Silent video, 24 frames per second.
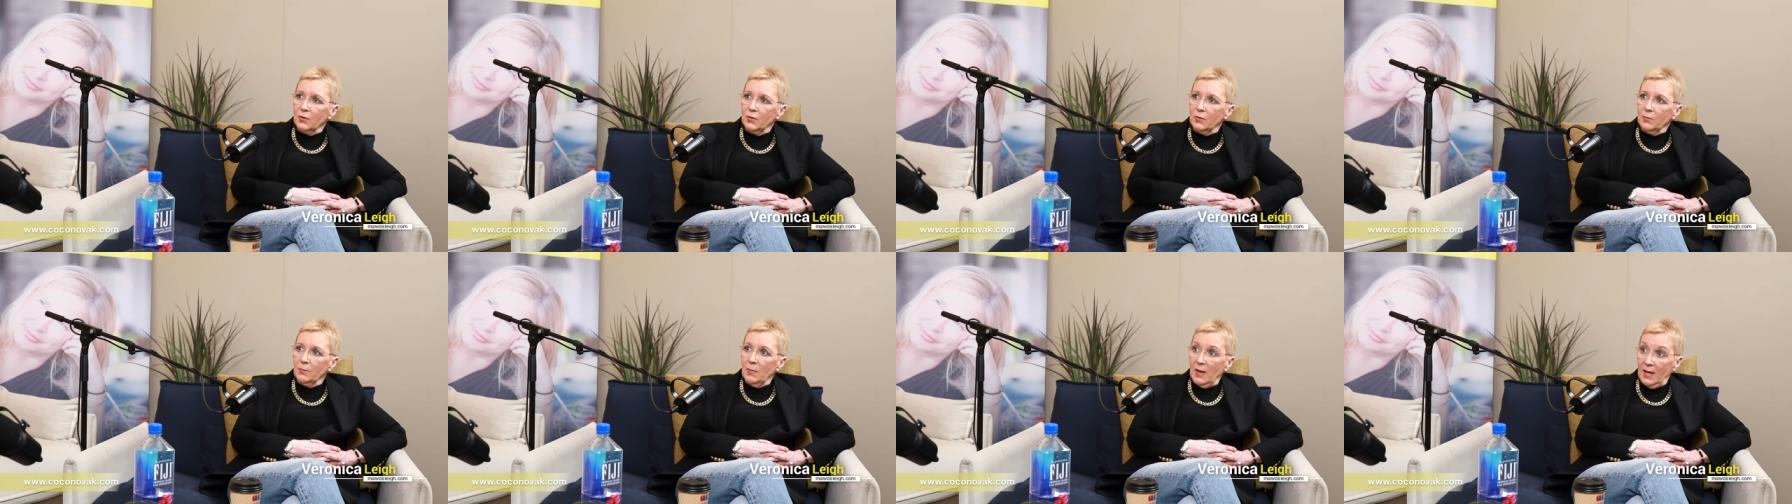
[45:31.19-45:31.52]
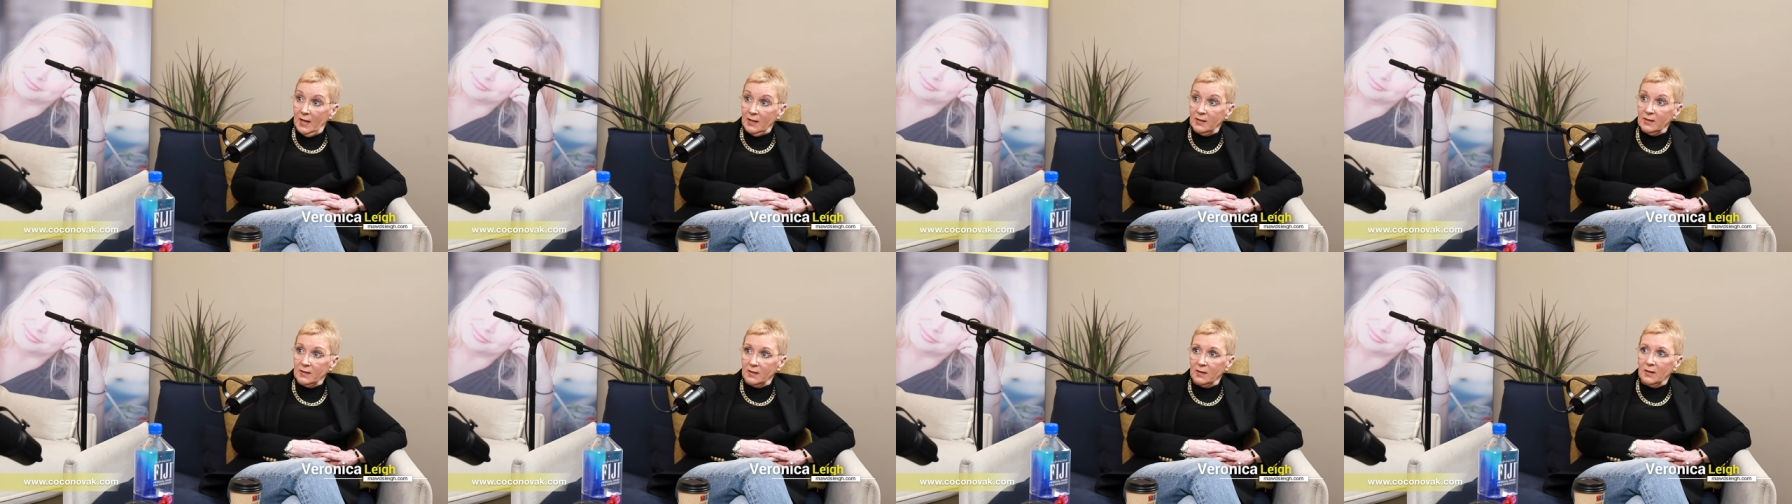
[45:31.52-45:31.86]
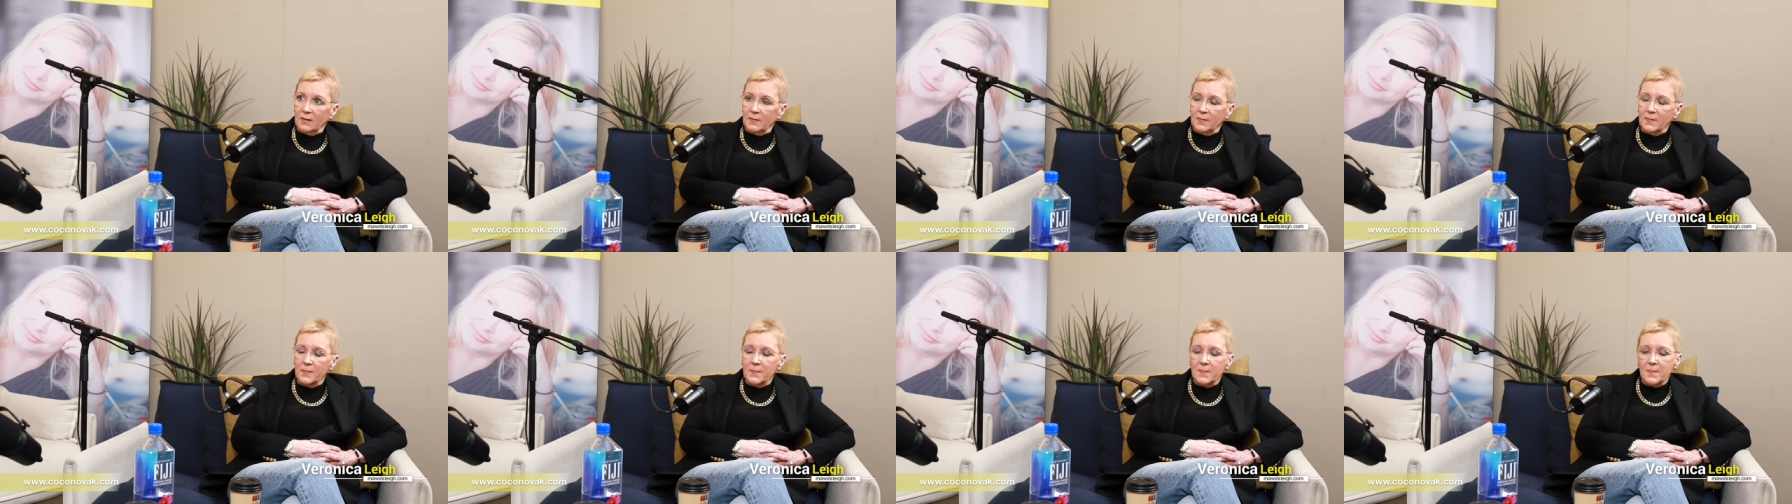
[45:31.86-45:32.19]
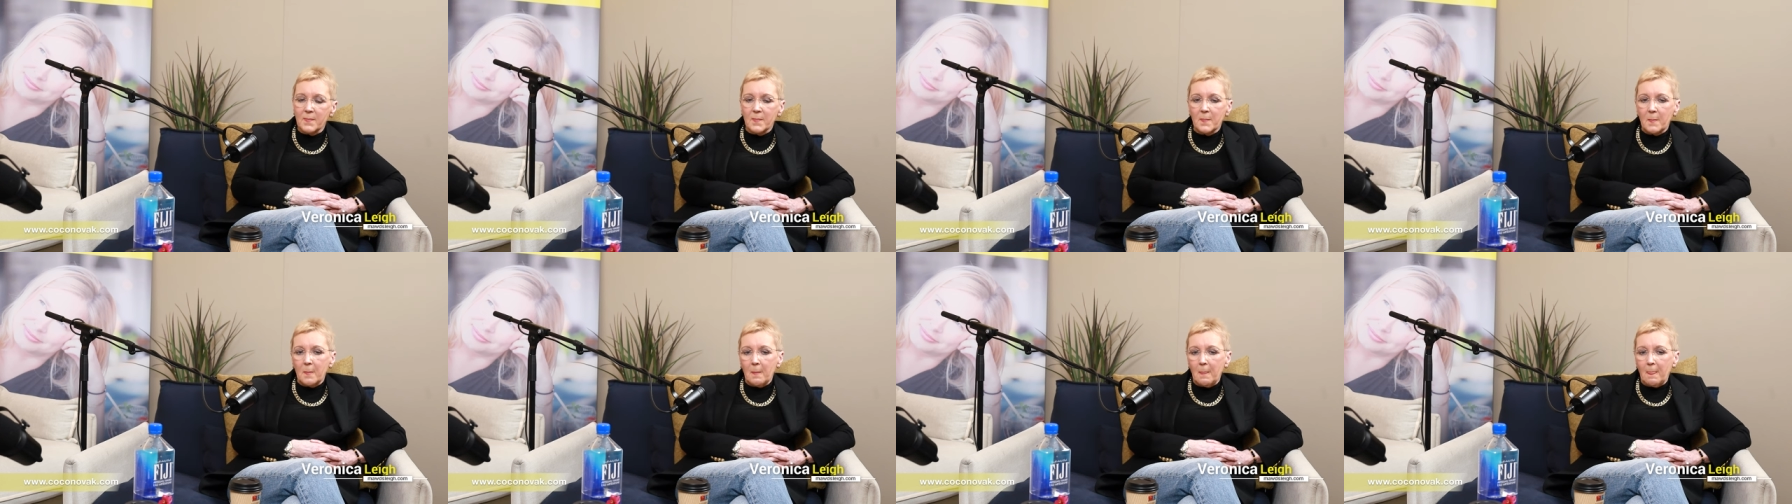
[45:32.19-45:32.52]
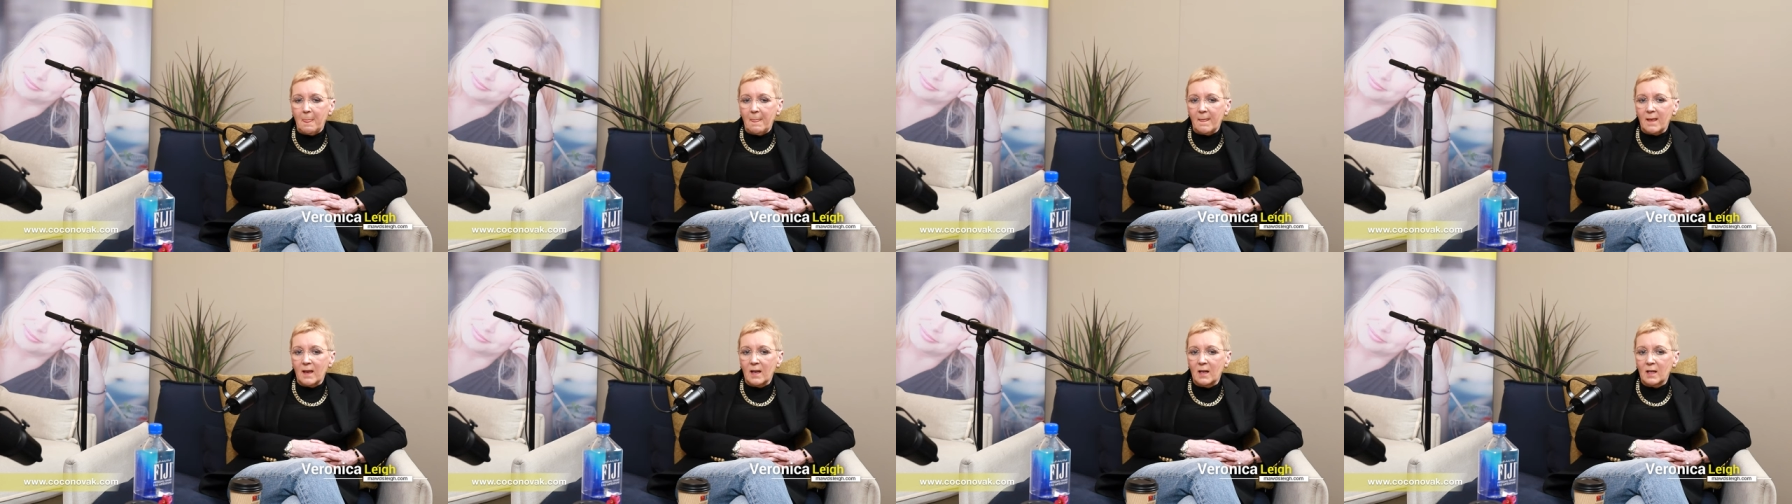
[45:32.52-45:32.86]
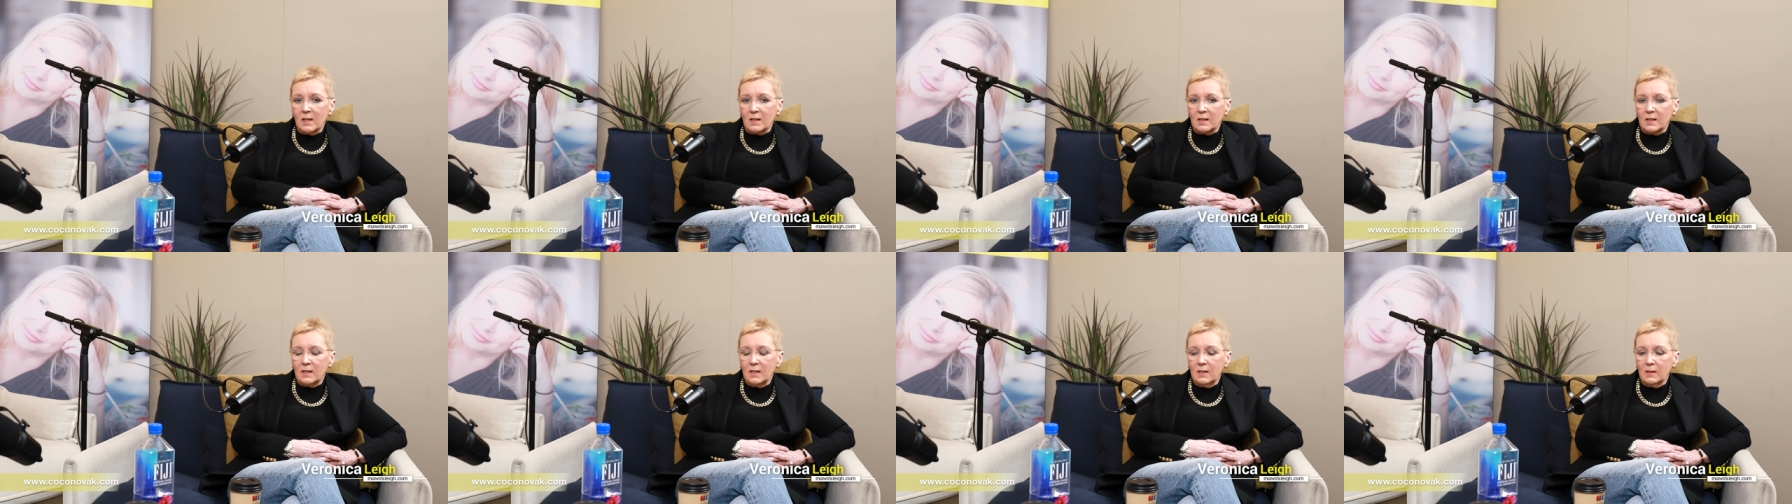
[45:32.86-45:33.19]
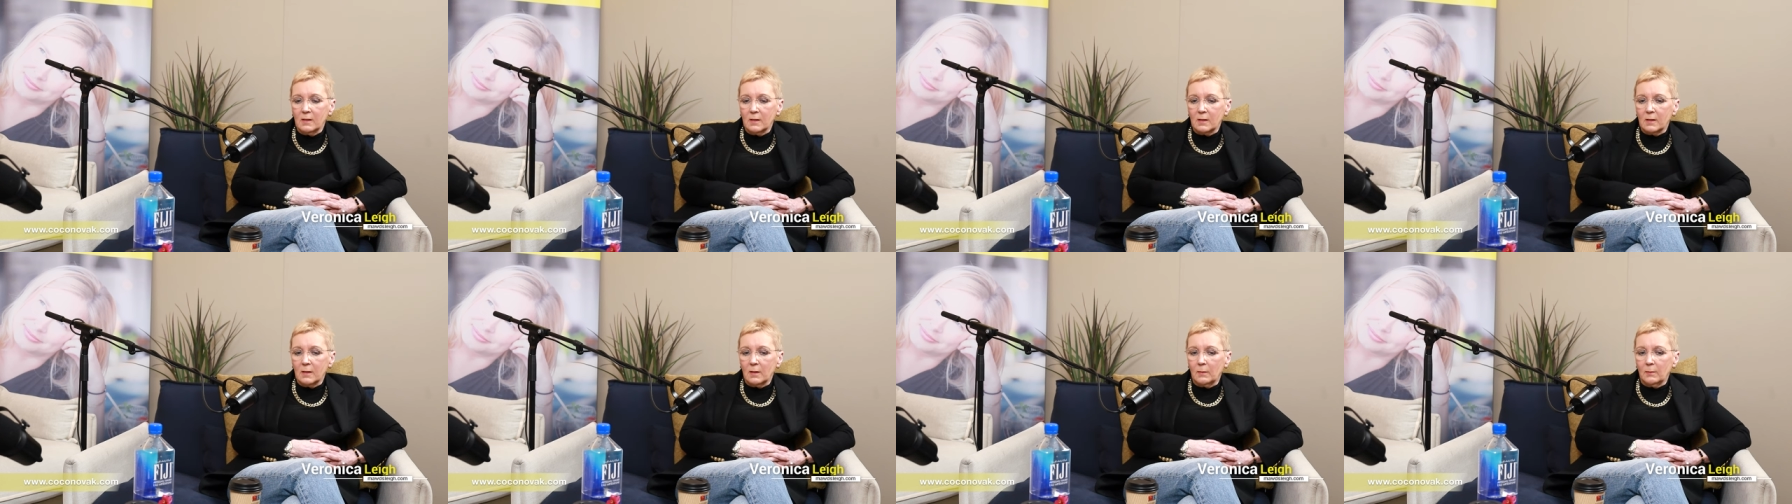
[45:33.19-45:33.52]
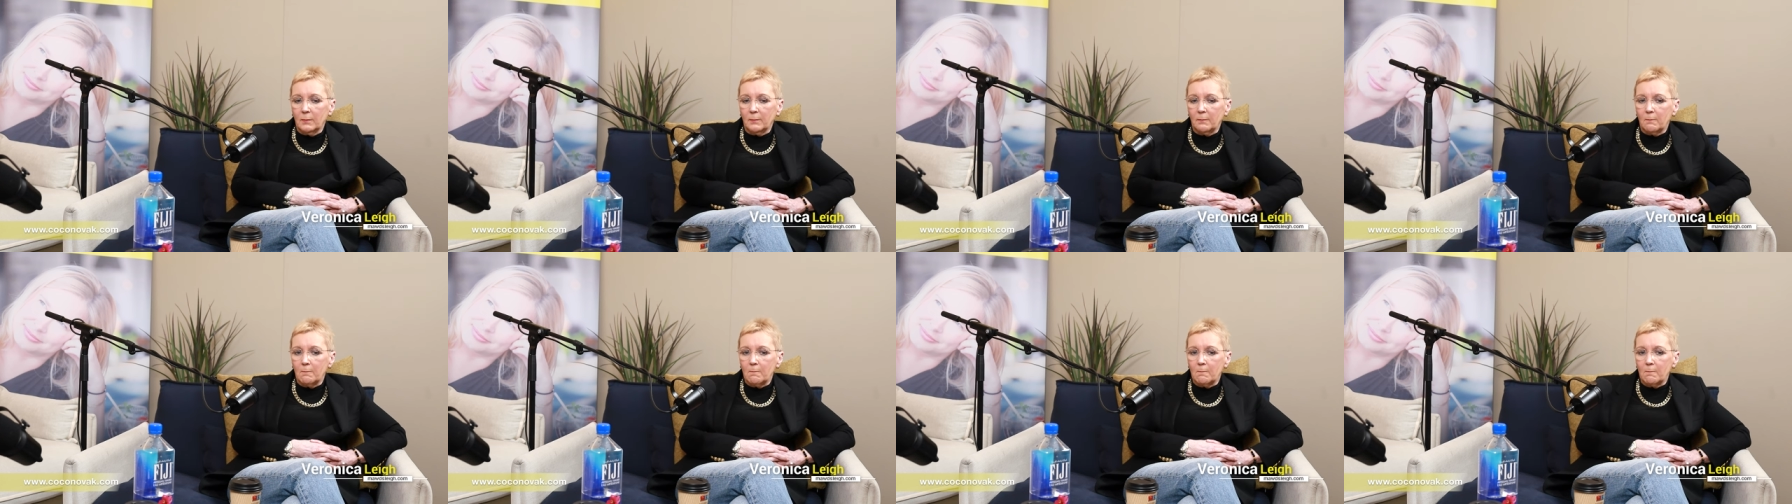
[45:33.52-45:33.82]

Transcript: master, and I says to him,